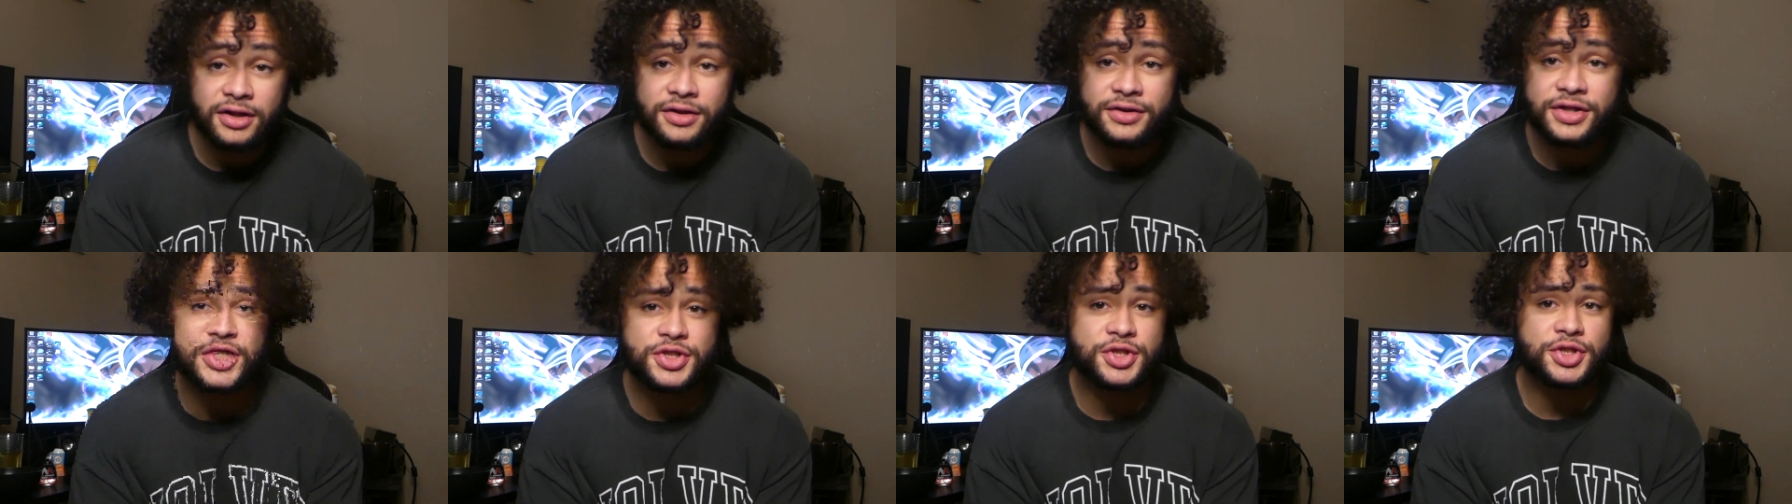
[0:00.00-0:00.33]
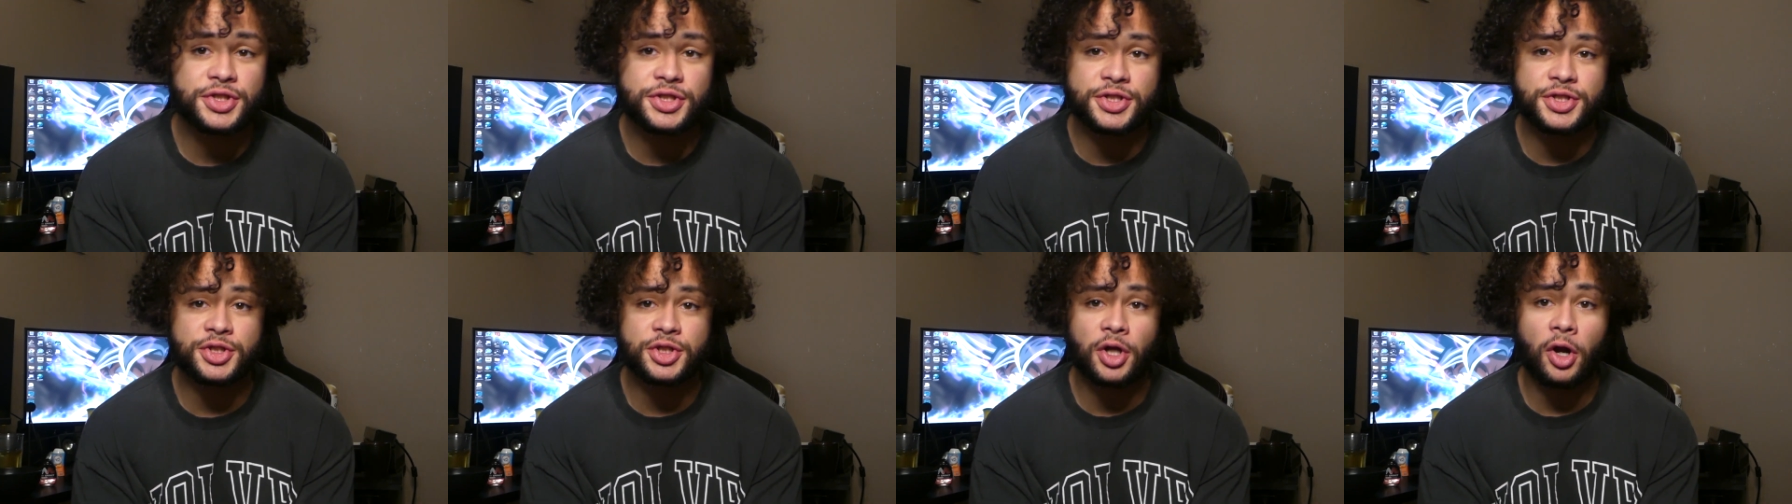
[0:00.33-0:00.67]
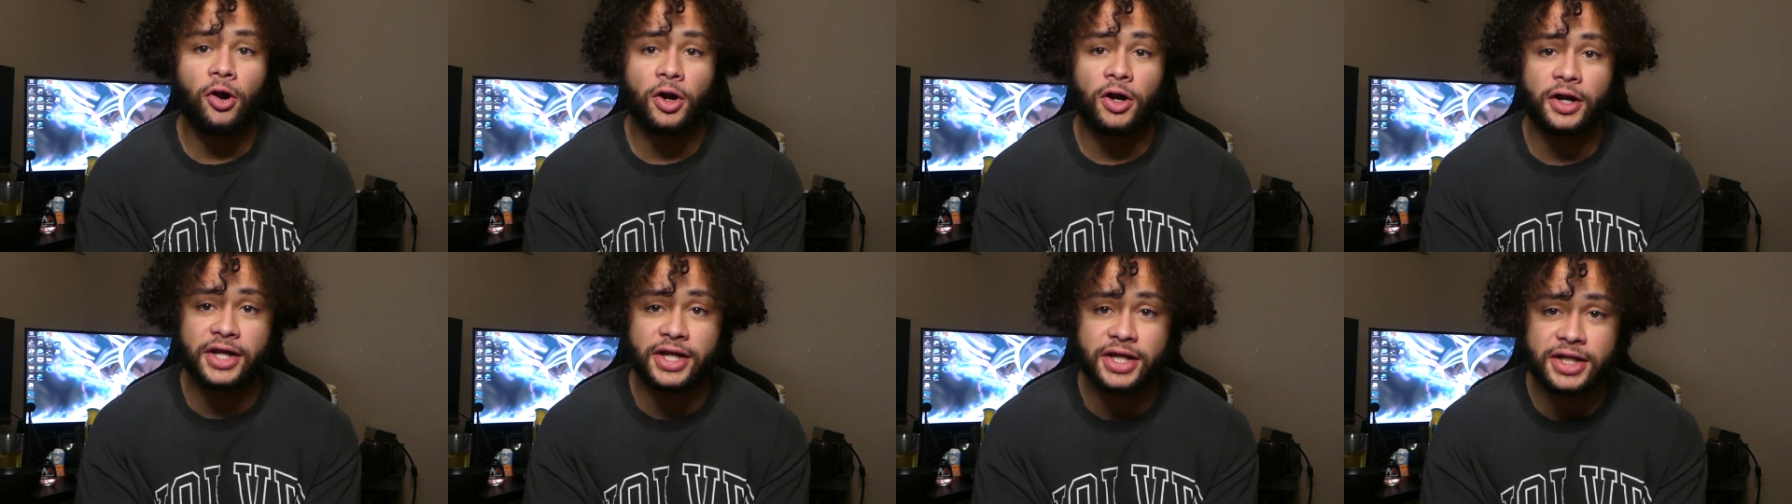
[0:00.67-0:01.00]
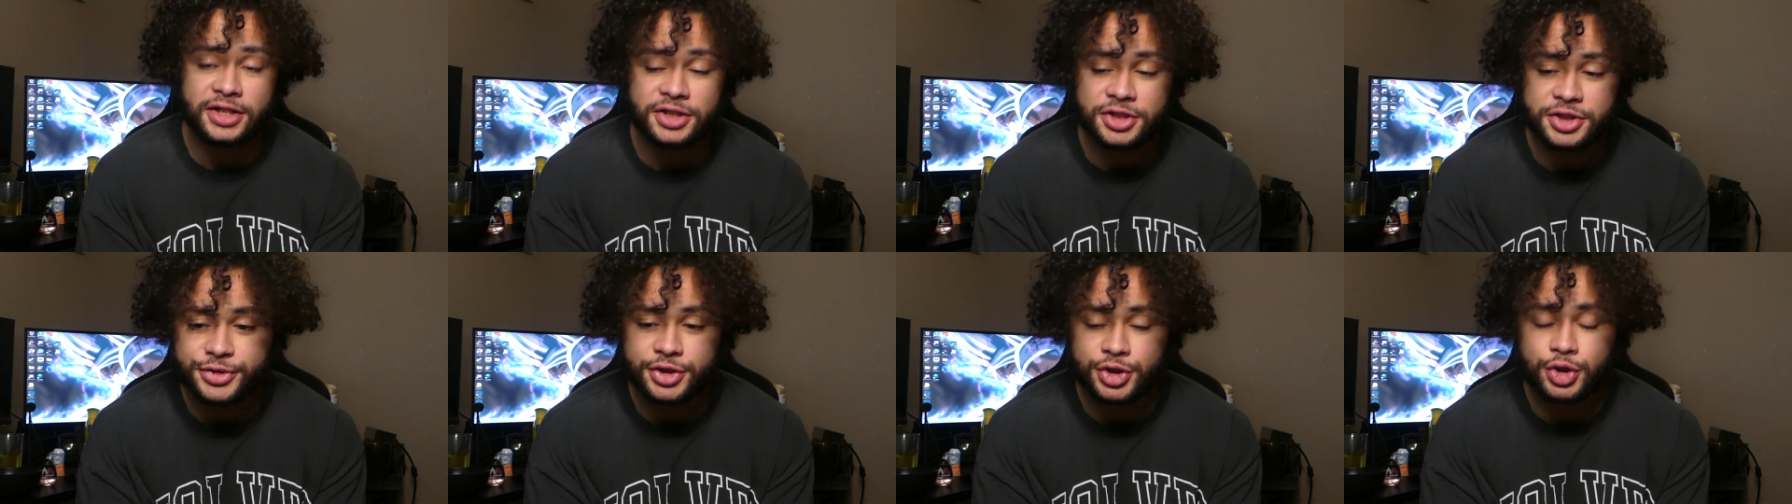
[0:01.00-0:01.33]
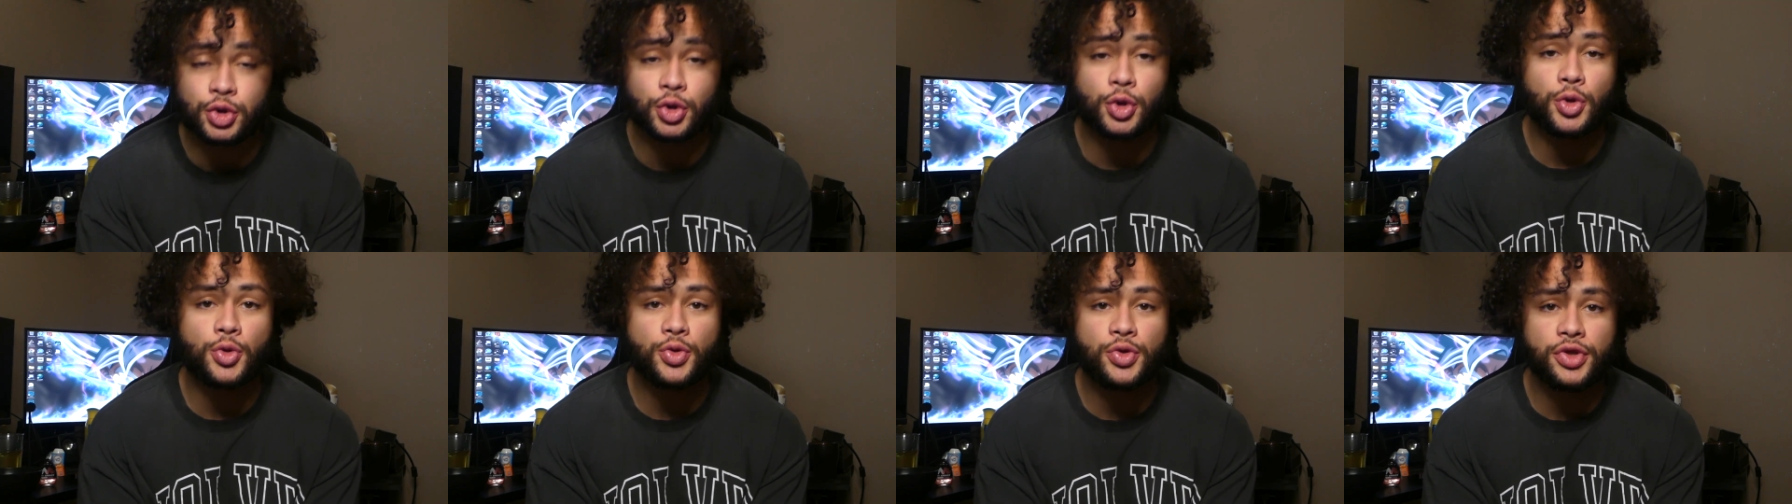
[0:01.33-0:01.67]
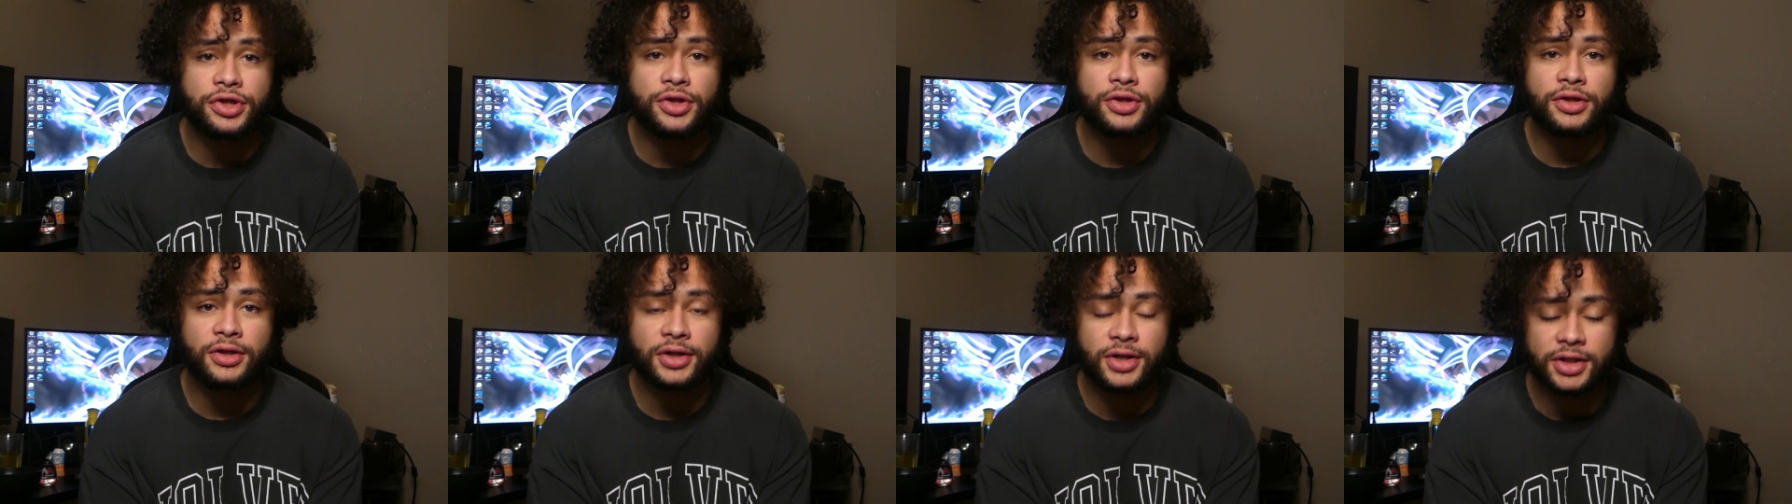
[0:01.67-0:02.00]
this is the sorry
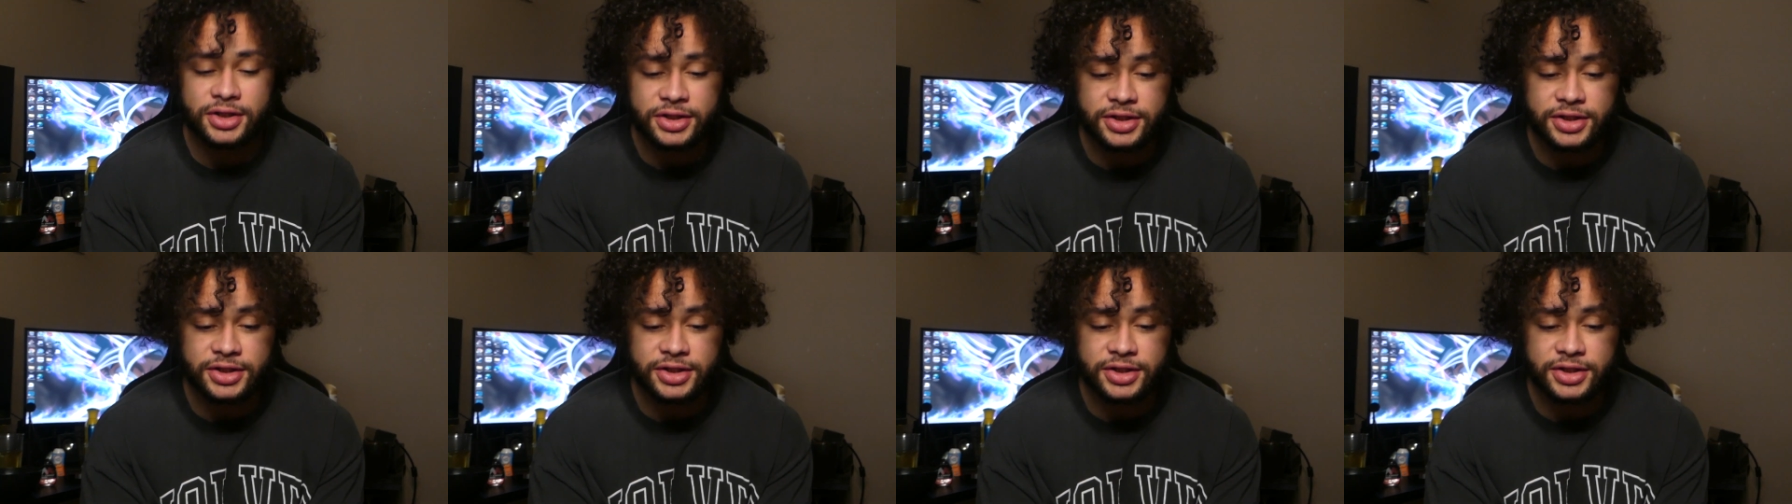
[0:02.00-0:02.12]
truth